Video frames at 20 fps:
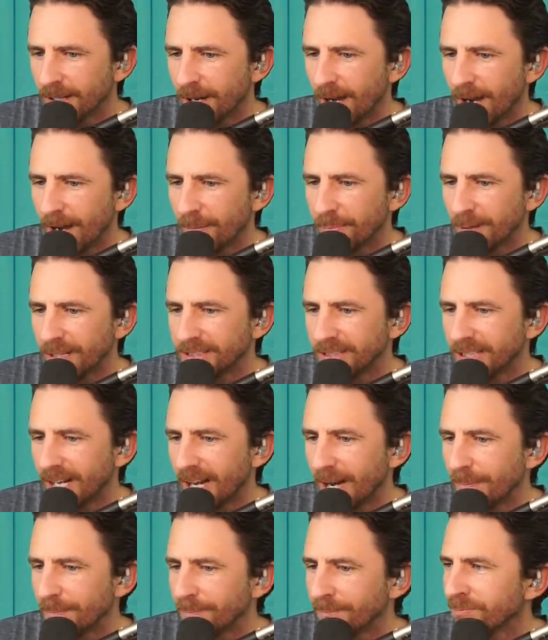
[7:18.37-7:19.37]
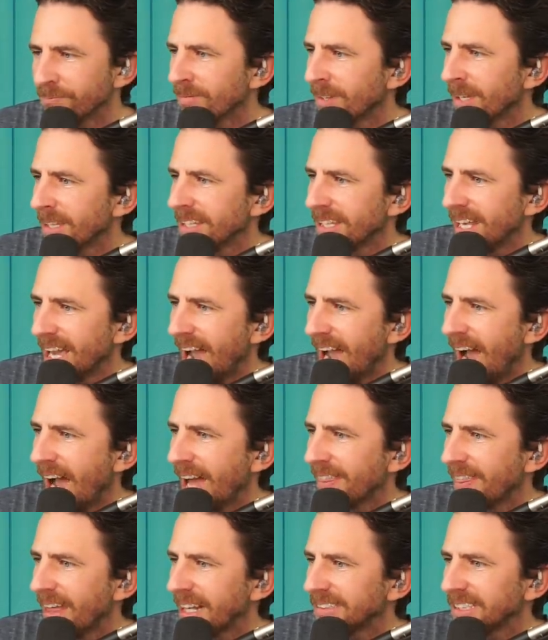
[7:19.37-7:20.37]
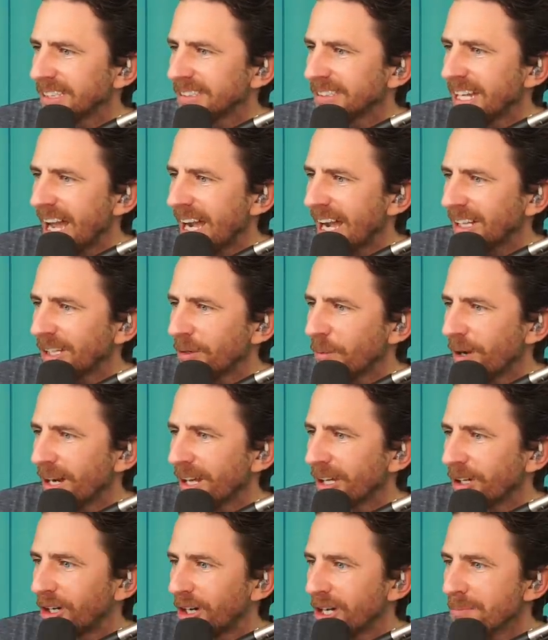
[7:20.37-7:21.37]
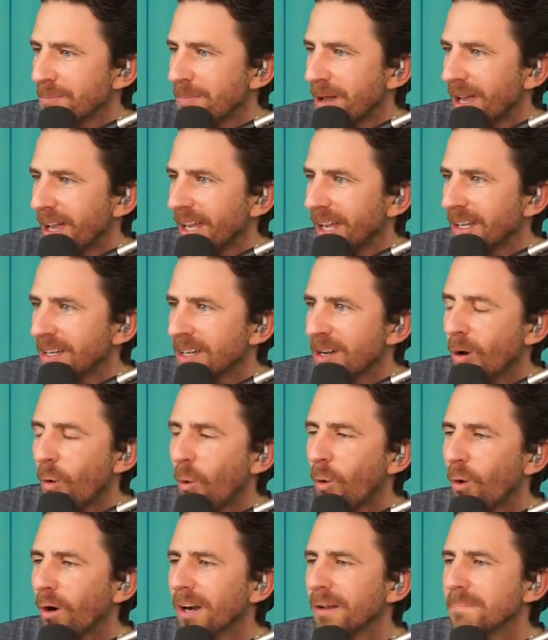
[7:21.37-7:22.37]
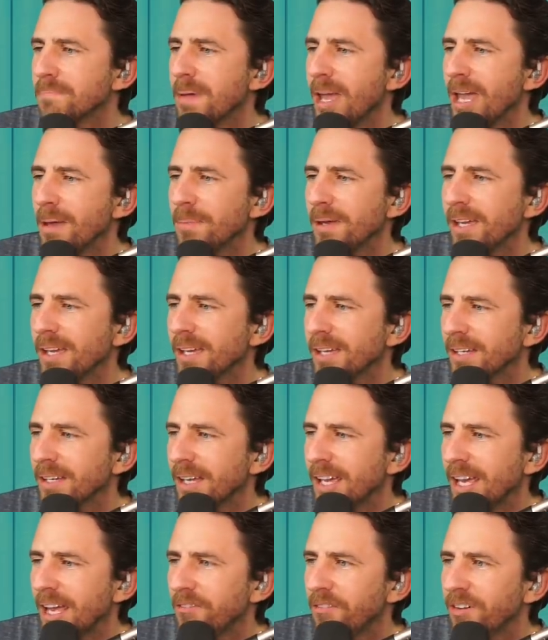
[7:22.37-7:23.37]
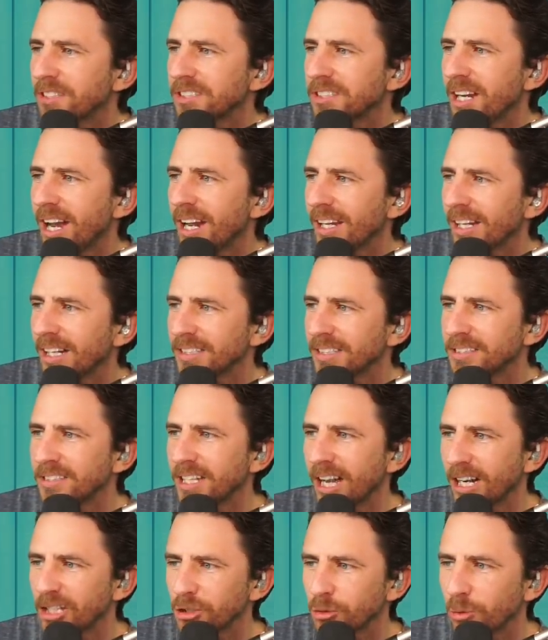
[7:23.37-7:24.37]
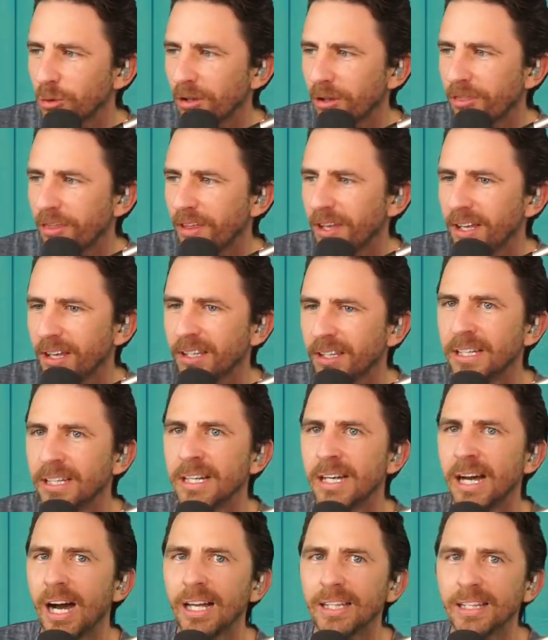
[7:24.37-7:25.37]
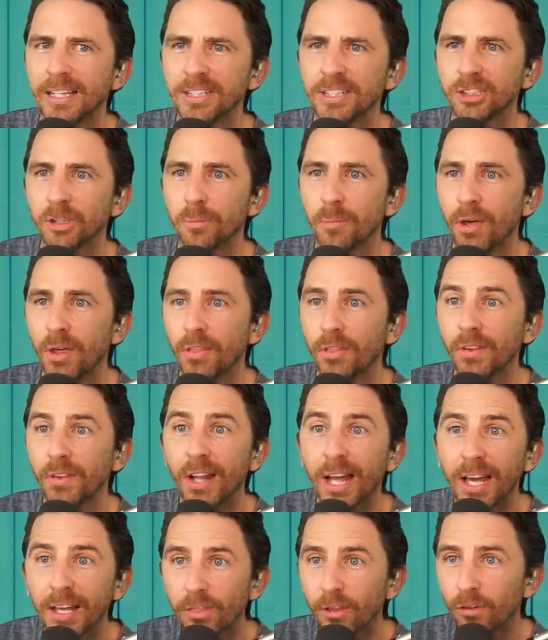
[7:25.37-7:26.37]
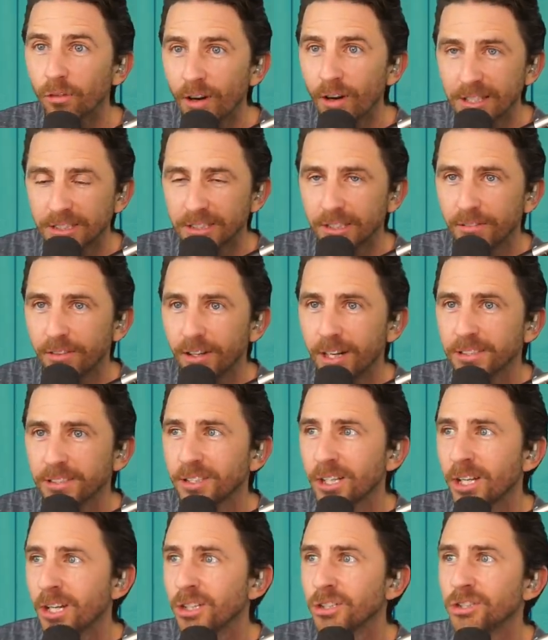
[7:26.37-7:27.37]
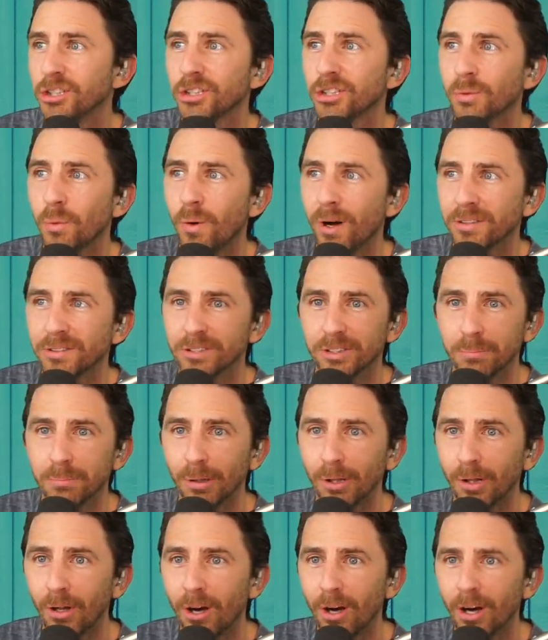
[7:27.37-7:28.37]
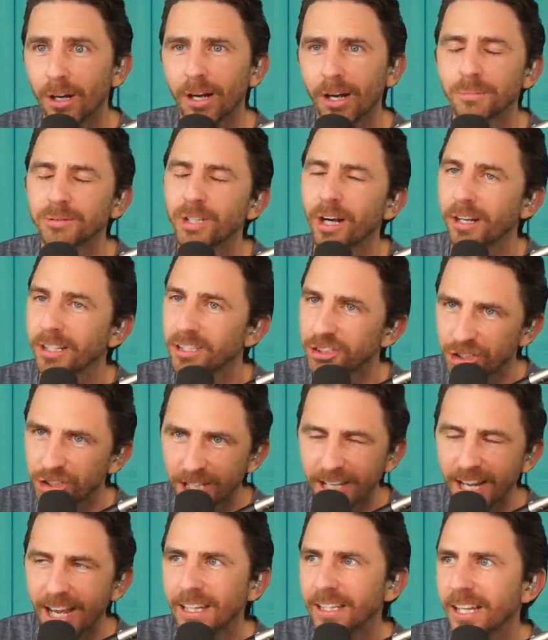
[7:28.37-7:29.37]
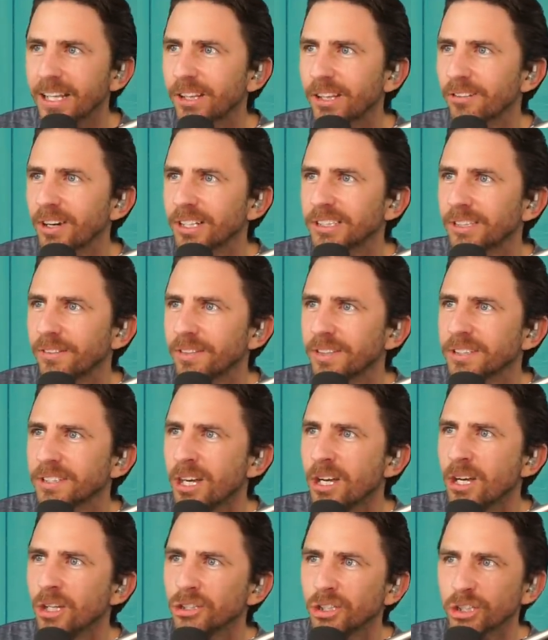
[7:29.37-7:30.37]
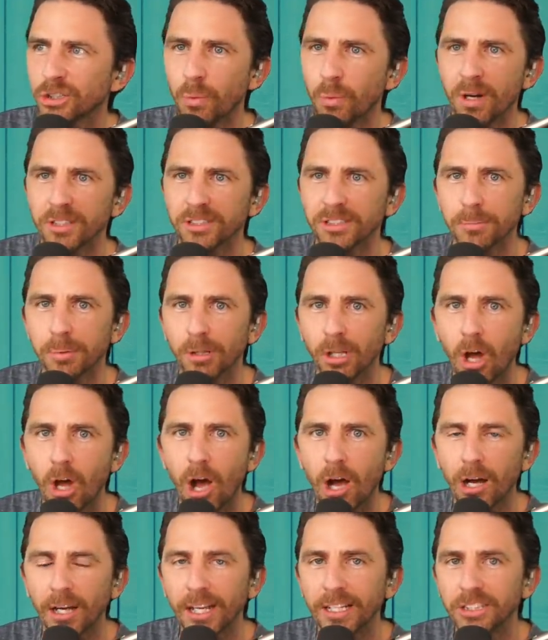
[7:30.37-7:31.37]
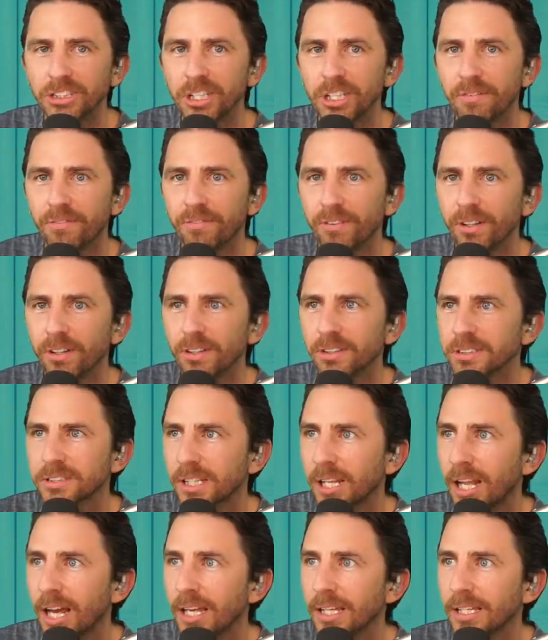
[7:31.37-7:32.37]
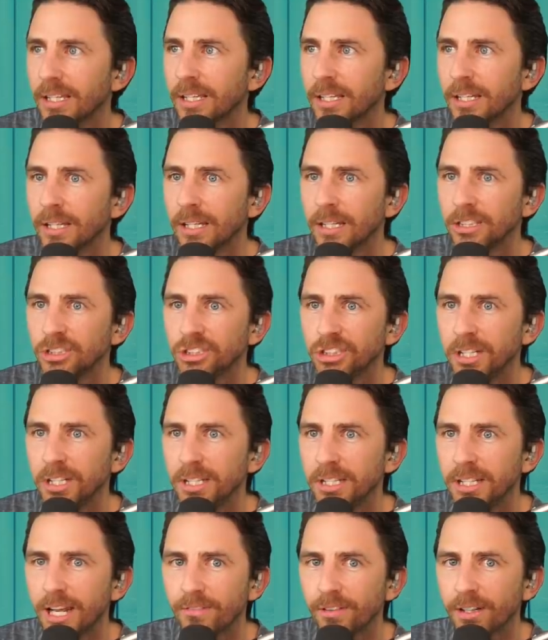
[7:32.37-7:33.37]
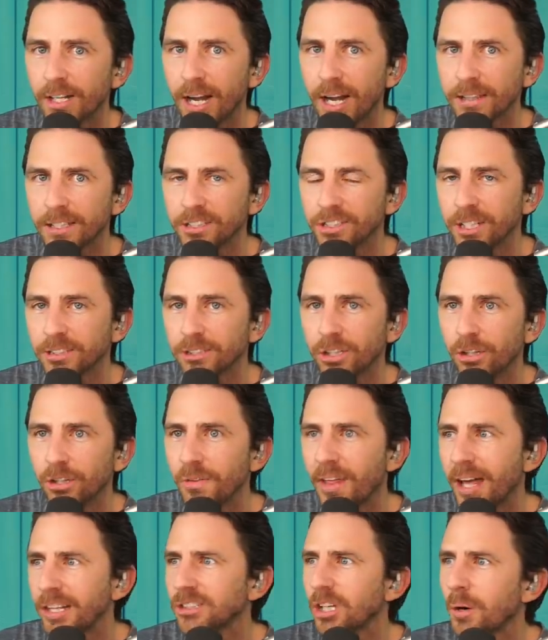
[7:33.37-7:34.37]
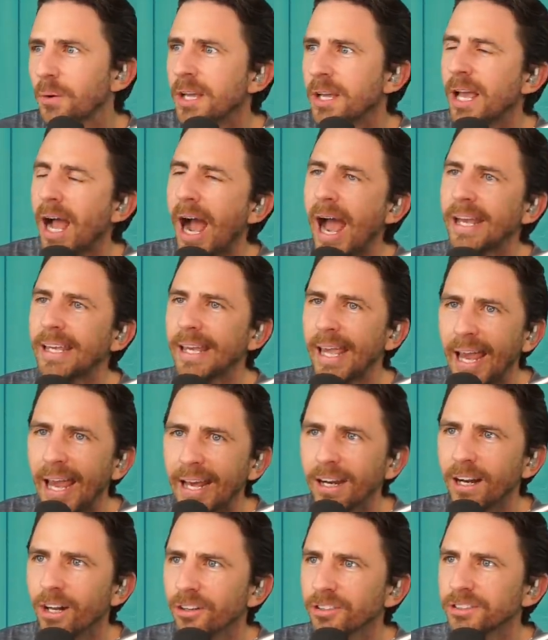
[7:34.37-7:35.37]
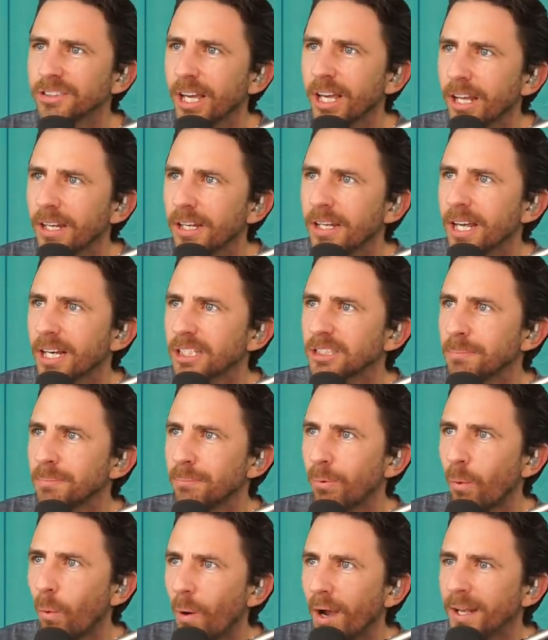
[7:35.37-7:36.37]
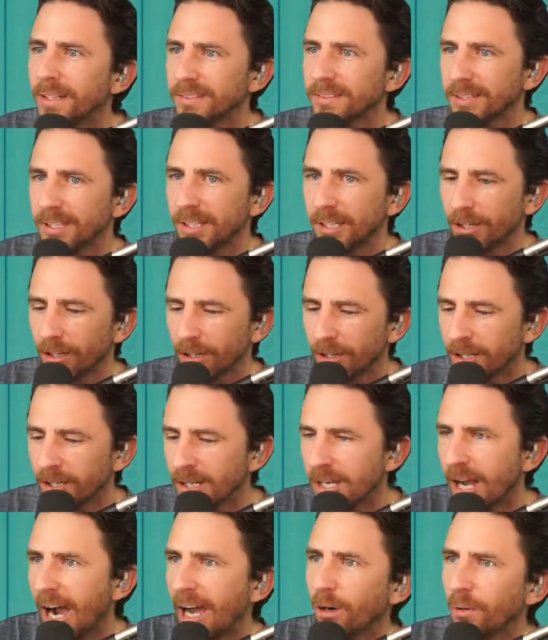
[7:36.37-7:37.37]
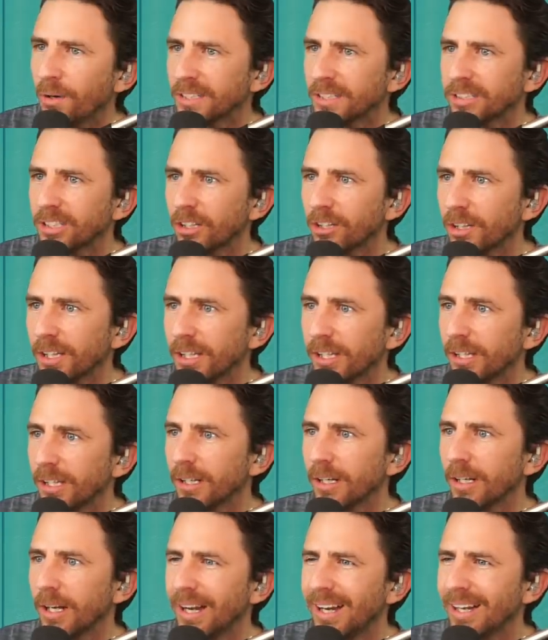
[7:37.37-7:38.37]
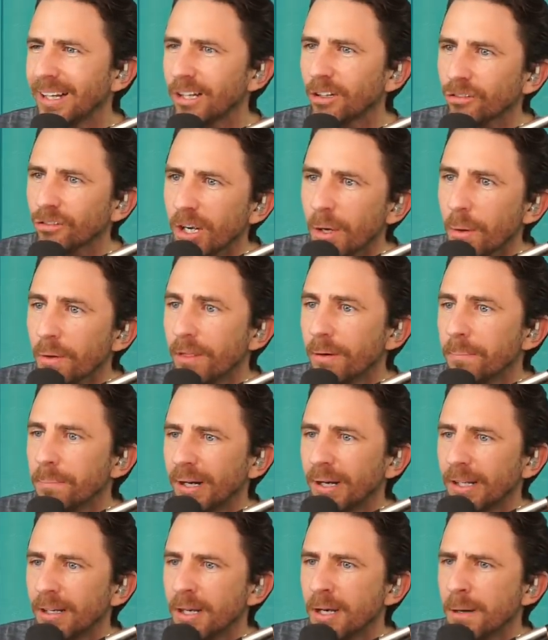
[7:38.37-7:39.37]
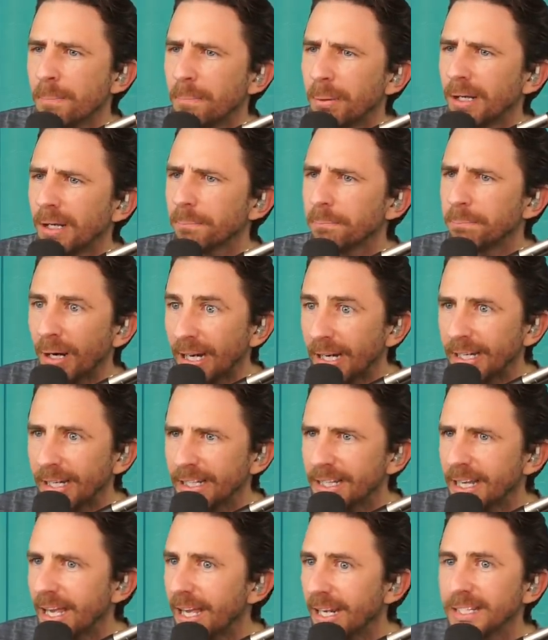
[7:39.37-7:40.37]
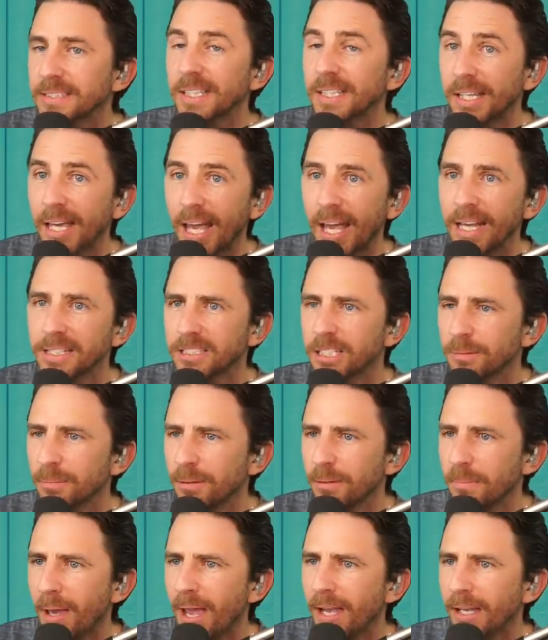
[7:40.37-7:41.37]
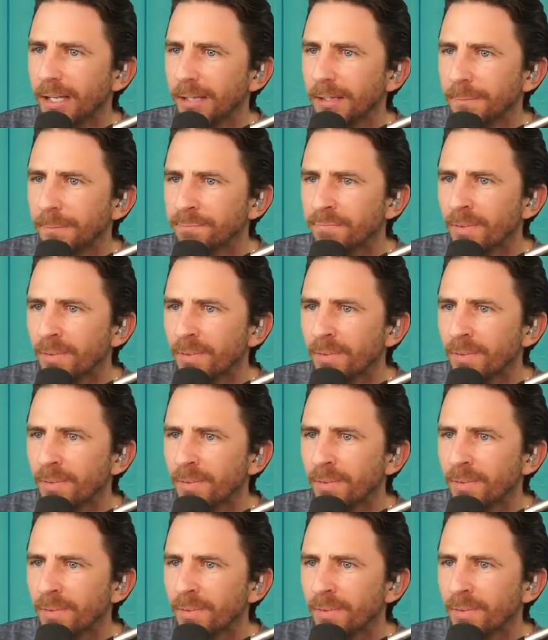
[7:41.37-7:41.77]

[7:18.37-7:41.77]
But that's exactly what it could be. Or maybe if it's not like a sexual thing, Elizabeth, like the rest of us, just wants to belong. I'm sorry, Shanae, like the rest of us, just wants to belong. And she feels like she never got the chance to do that. So I can understand Nick's points here. I don't necessarily agree with him, but it is a case to be made.